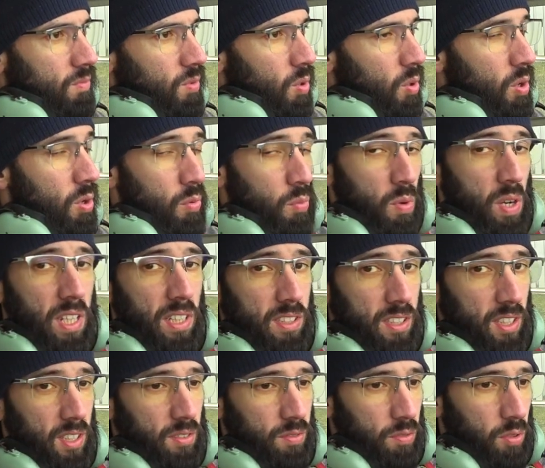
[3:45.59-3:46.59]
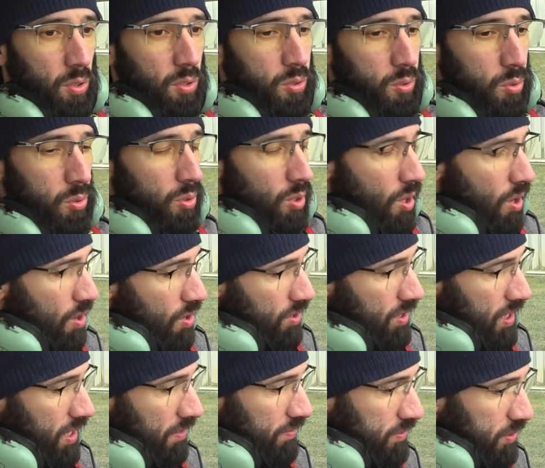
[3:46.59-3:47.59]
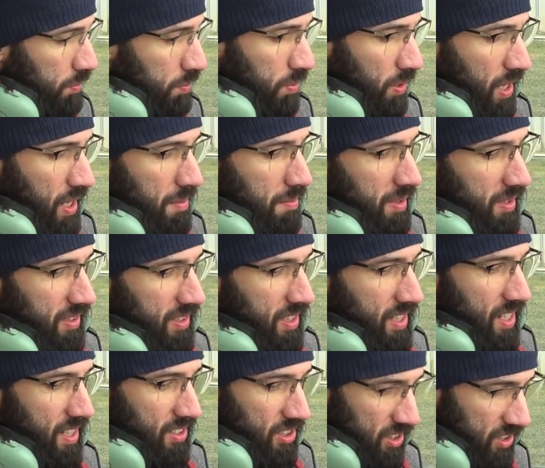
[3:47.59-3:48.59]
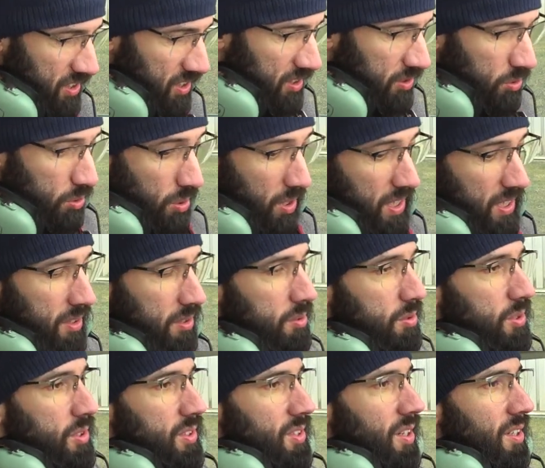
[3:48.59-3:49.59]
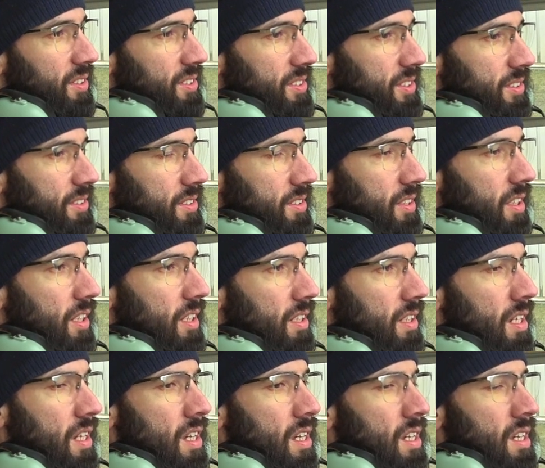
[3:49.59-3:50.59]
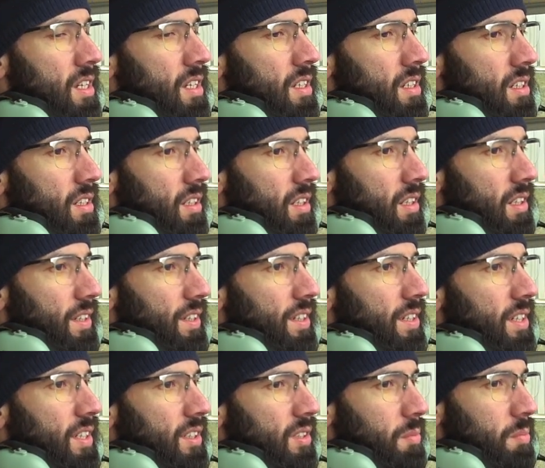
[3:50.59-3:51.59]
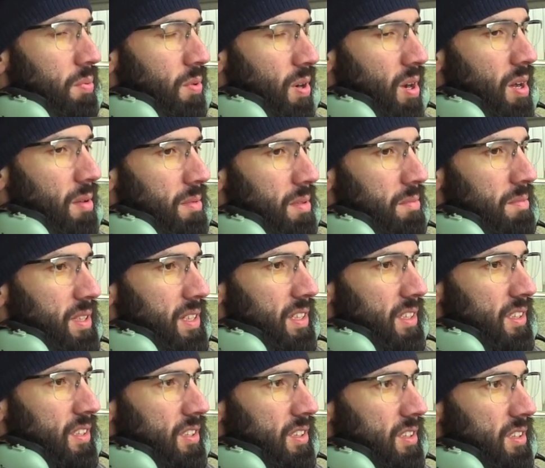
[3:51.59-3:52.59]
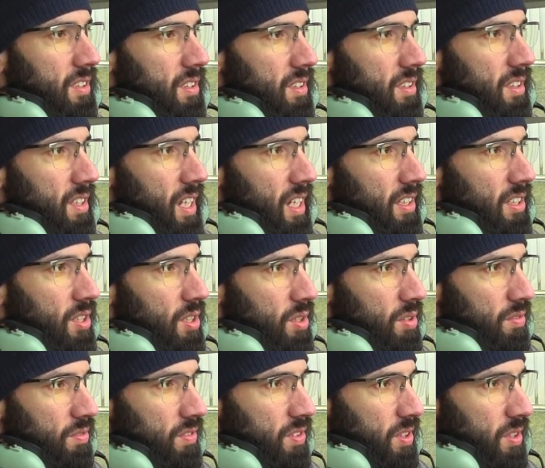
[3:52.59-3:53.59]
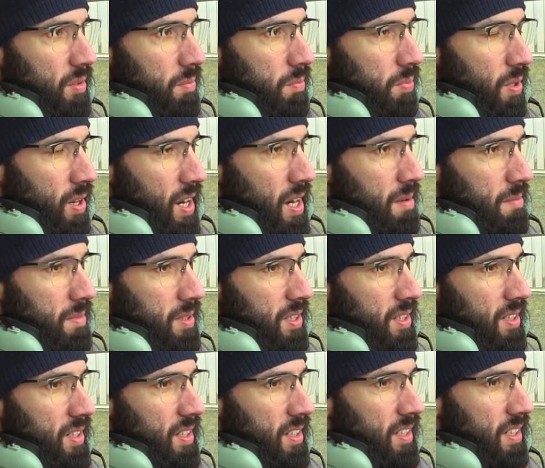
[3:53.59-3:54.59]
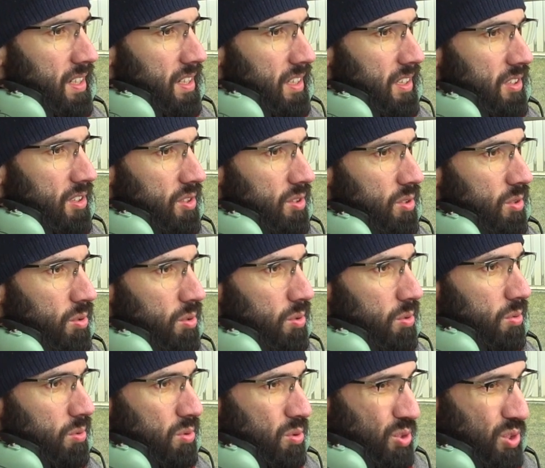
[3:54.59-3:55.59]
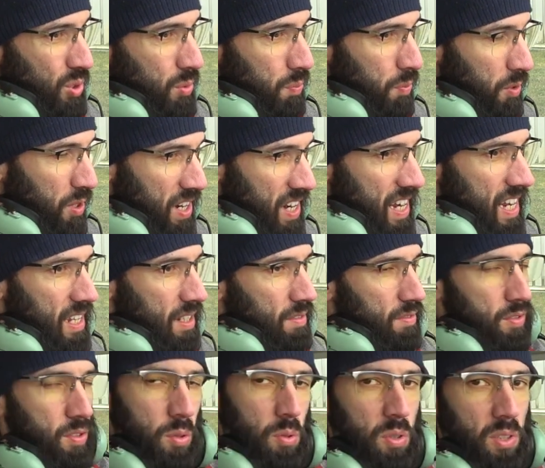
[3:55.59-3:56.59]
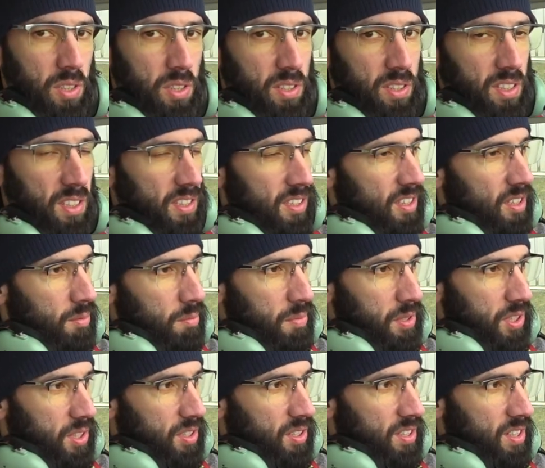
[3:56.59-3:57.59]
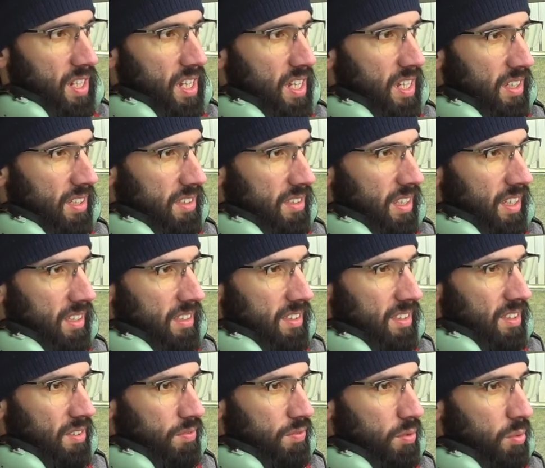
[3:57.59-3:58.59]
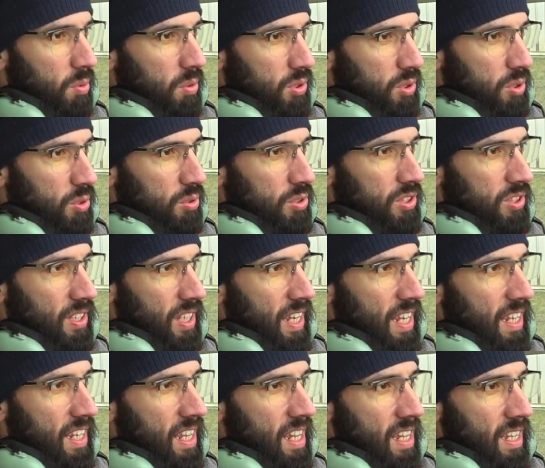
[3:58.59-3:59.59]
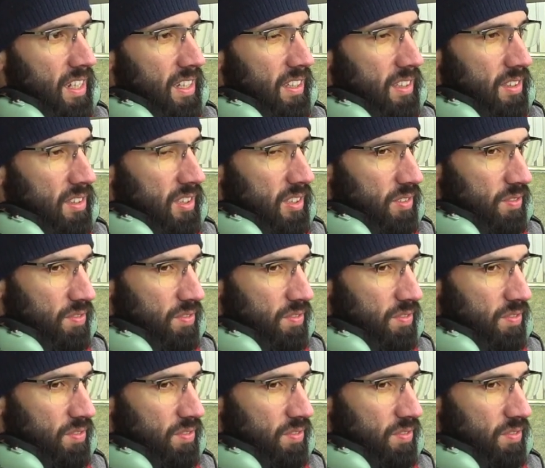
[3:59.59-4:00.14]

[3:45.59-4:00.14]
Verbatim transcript: waiting for too long after priming the engine and trying to start it. Yeah. The problem is the idea of the primer is to spray fuel in the admission. Yeah, and the fuel should stay in this